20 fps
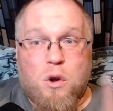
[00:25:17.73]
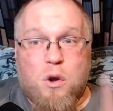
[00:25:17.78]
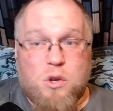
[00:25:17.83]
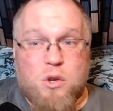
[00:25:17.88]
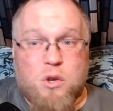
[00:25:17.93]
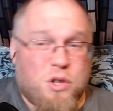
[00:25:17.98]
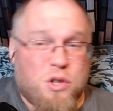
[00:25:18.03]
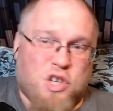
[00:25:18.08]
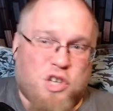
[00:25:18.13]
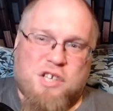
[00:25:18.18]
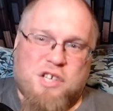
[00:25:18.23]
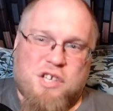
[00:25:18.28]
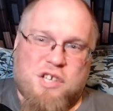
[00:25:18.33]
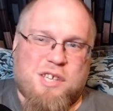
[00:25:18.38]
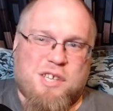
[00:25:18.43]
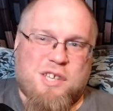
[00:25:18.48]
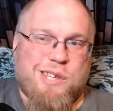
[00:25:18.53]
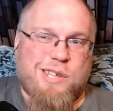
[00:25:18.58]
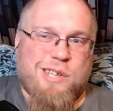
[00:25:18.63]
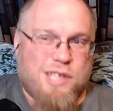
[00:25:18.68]
to the Justice
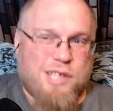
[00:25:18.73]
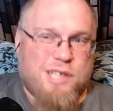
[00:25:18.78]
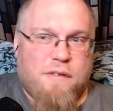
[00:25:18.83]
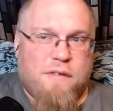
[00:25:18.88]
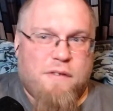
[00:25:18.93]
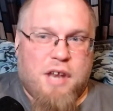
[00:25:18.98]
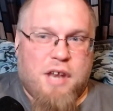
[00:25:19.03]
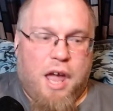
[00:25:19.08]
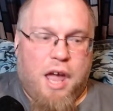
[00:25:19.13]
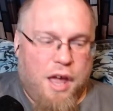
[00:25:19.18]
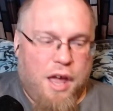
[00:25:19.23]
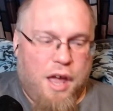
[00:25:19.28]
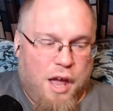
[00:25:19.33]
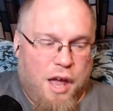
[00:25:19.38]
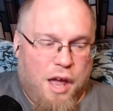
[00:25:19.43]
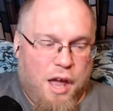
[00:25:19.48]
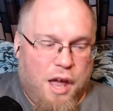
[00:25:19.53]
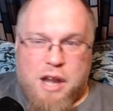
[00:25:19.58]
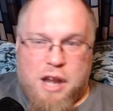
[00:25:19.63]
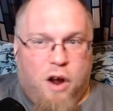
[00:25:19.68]
League to save the day.
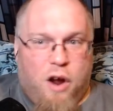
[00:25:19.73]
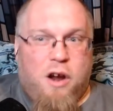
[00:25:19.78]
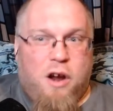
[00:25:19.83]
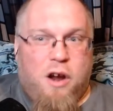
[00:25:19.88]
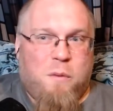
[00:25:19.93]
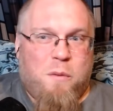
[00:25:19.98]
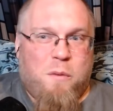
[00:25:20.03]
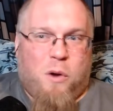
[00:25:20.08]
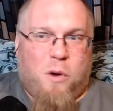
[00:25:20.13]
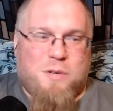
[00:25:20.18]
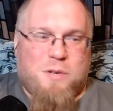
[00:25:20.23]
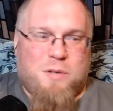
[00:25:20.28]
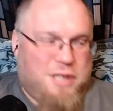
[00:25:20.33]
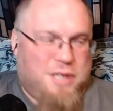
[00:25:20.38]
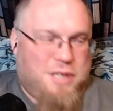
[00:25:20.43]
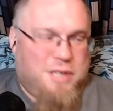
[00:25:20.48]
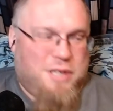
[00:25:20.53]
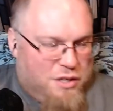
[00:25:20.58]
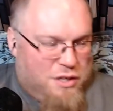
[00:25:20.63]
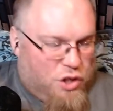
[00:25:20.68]
Not only are we going to
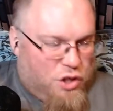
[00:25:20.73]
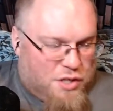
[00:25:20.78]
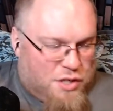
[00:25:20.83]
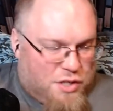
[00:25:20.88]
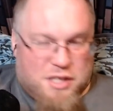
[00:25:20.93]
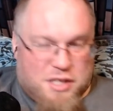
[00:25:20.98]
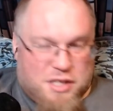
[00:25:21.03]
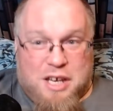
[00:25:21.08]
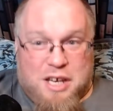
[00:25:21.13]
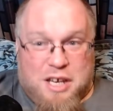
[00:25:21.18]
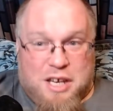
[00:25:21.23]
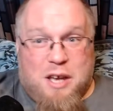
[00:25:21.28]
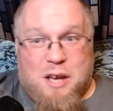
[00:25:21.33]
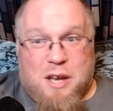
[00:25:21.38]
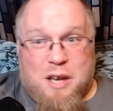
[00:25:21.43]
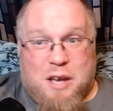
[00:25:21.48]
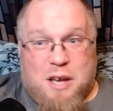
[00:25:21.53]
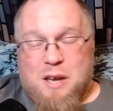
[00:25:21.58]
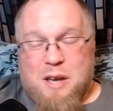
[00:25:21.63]
see the Justice League